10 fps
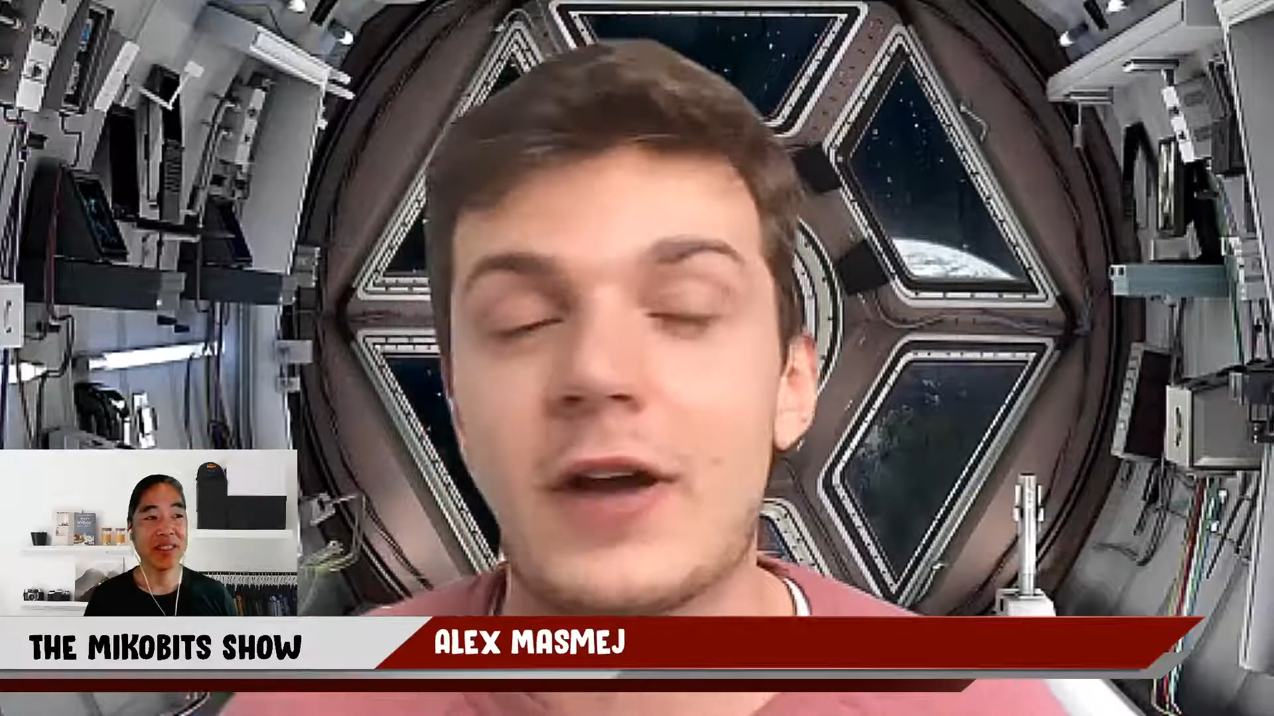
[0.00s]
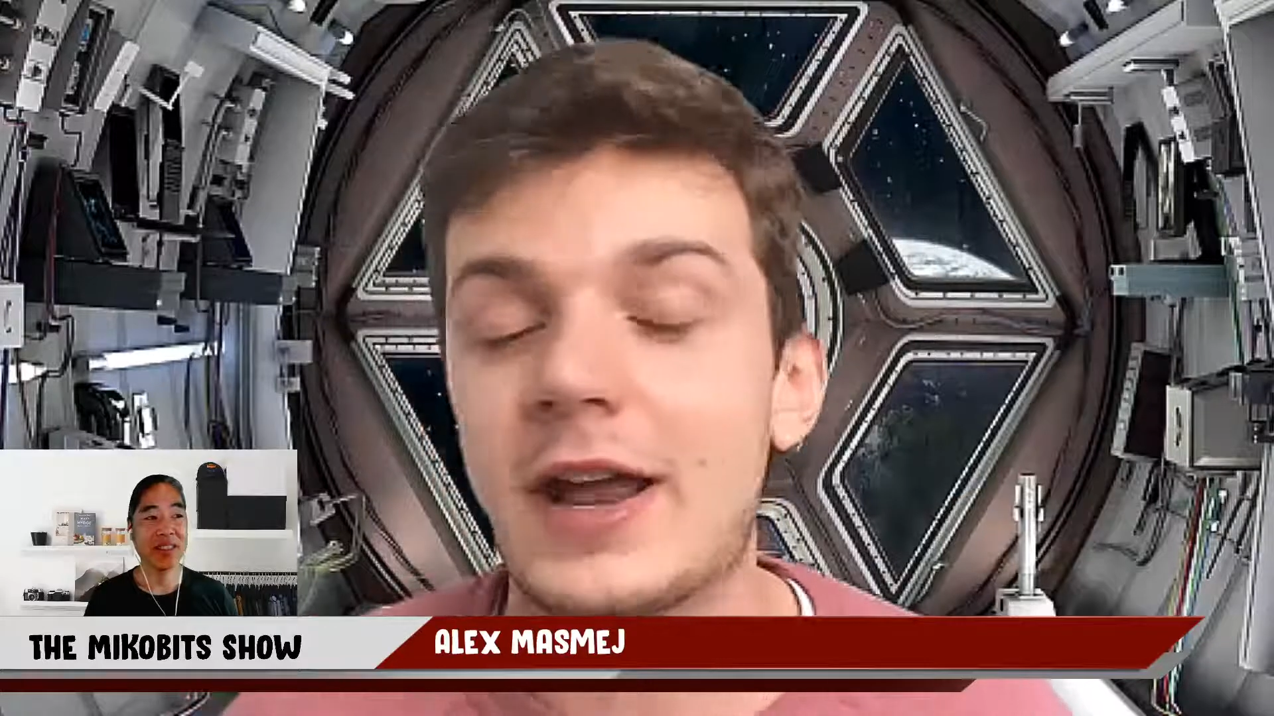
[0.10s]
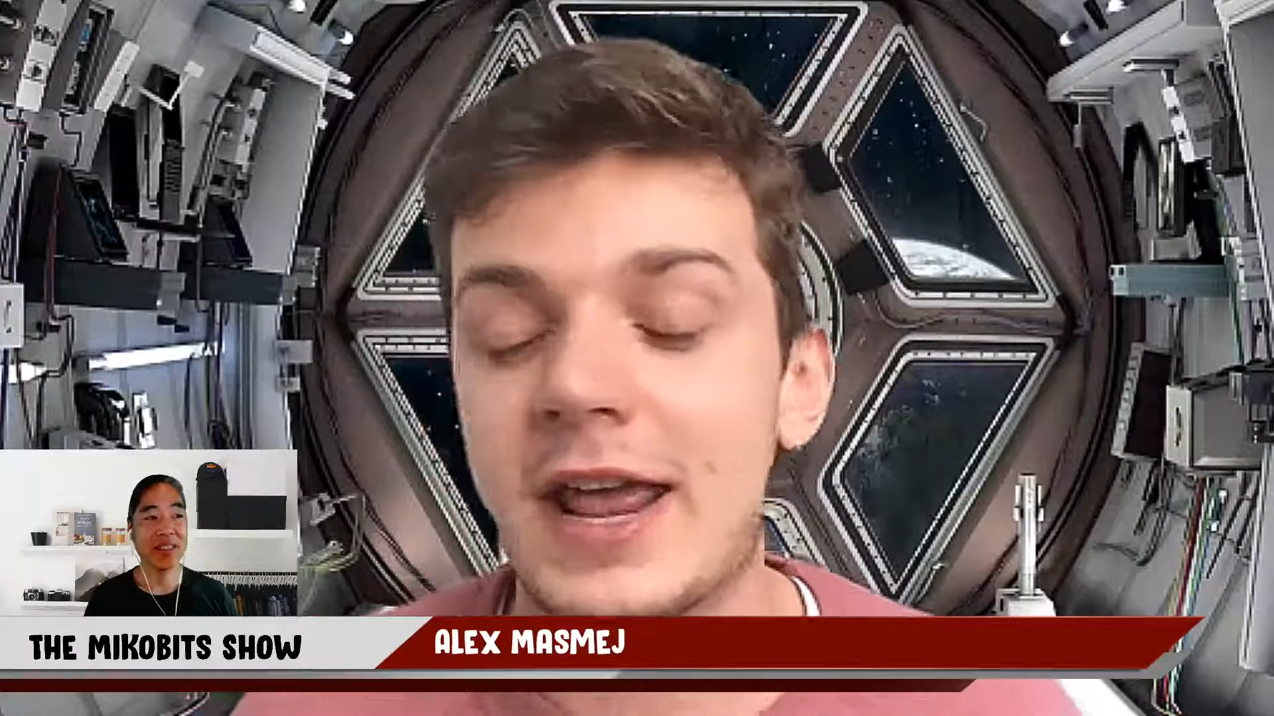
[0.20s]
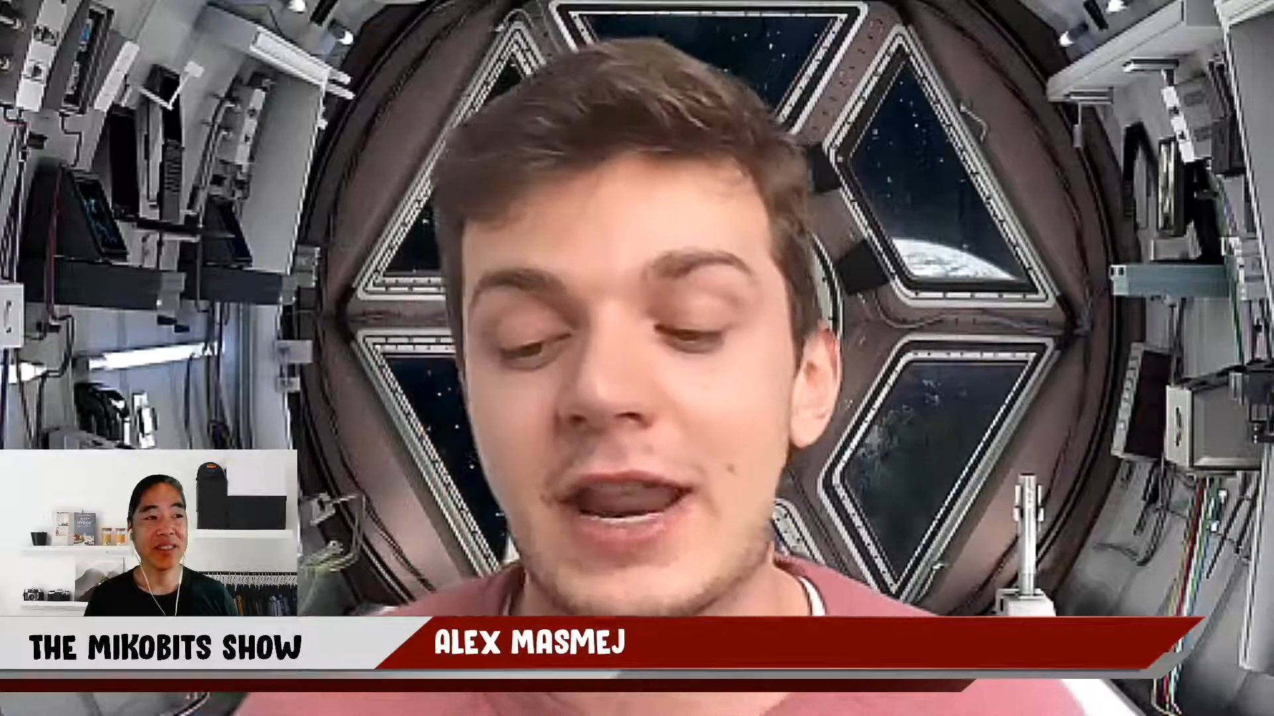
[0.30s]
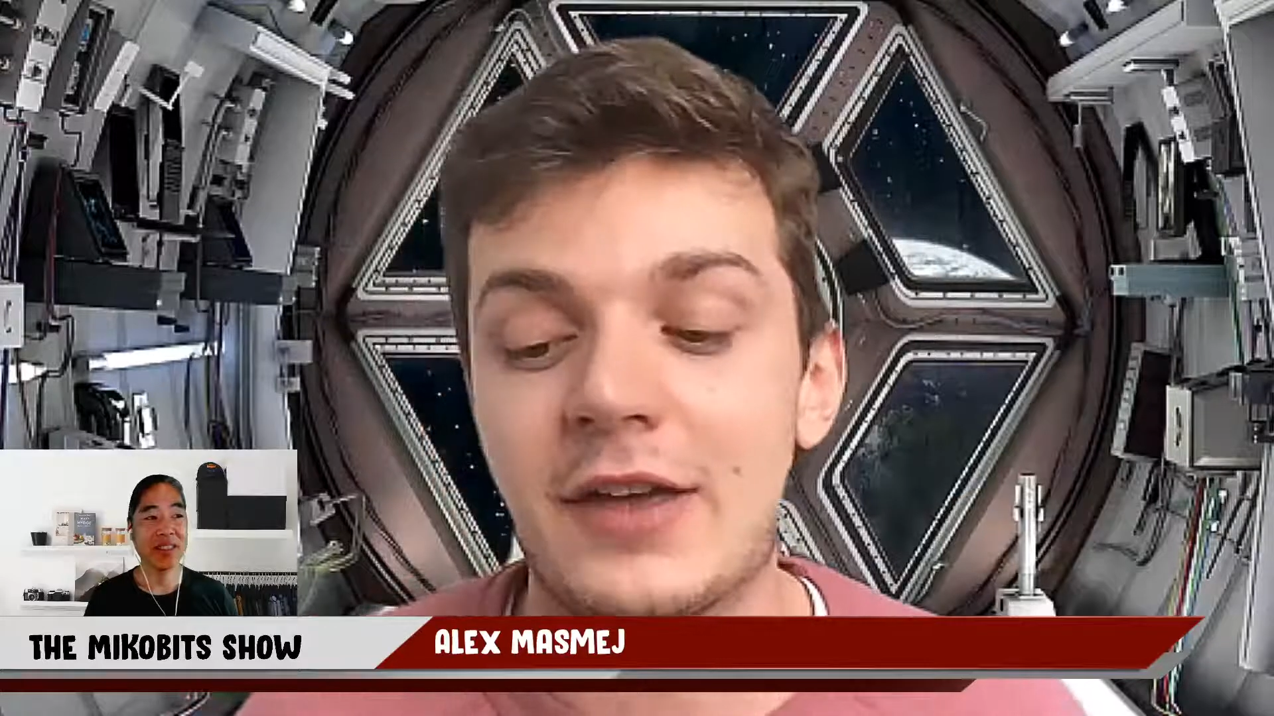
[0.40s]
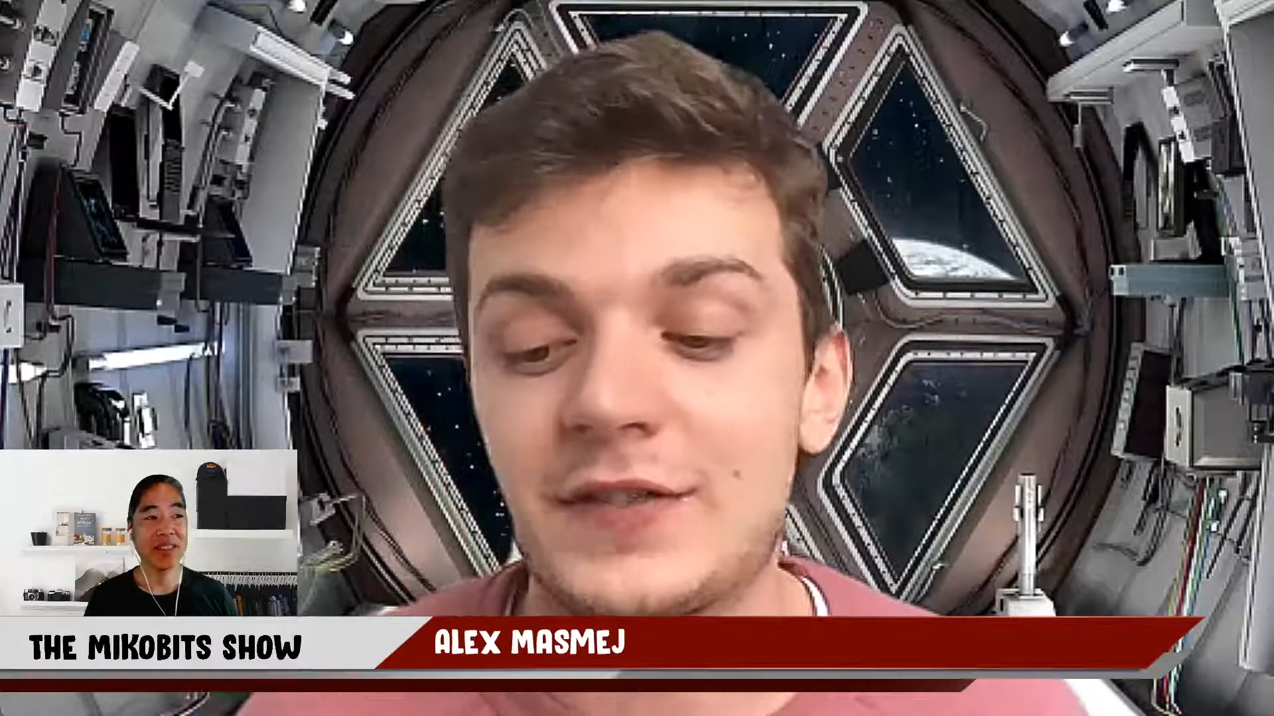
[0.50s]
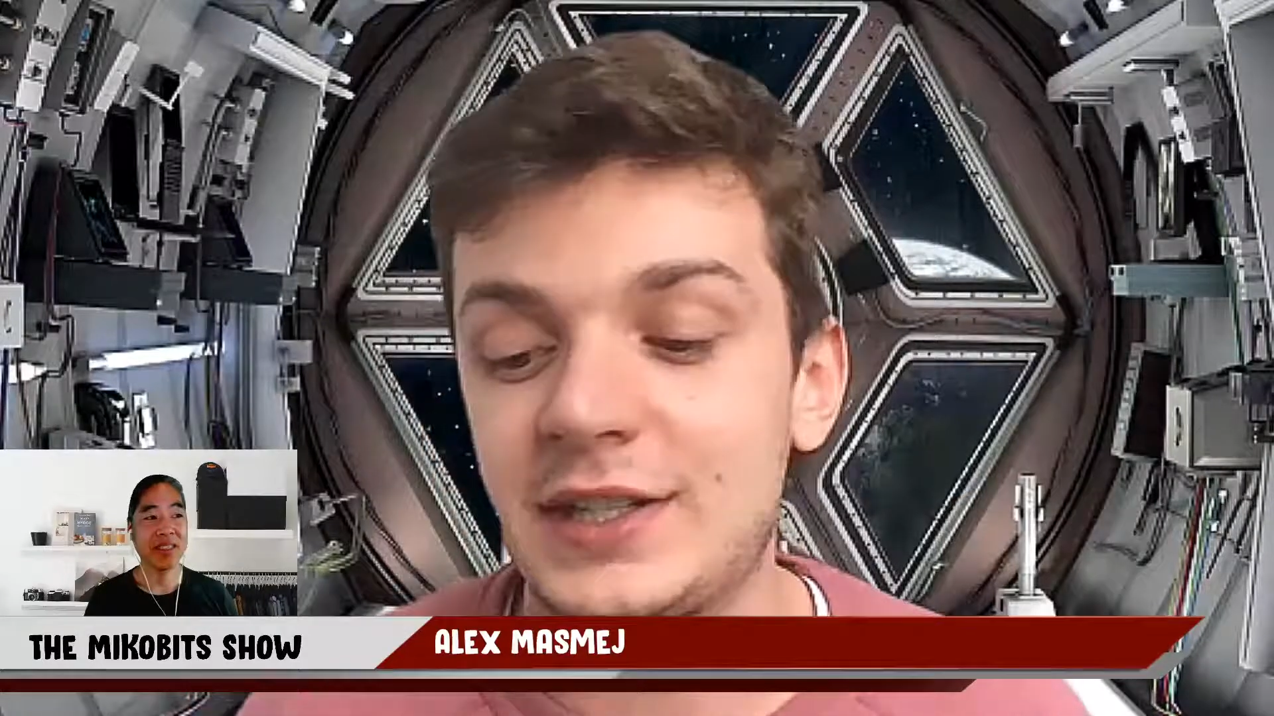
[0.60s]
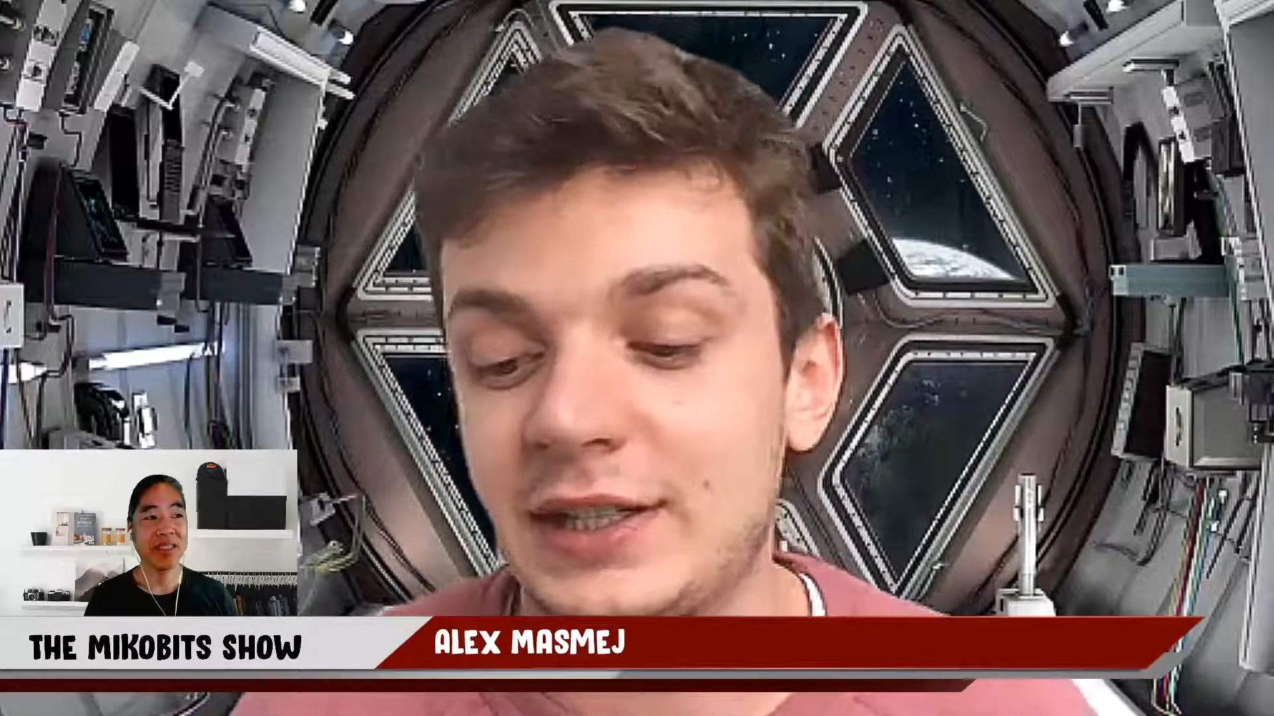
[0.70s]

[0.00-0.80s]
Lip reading: and NFT.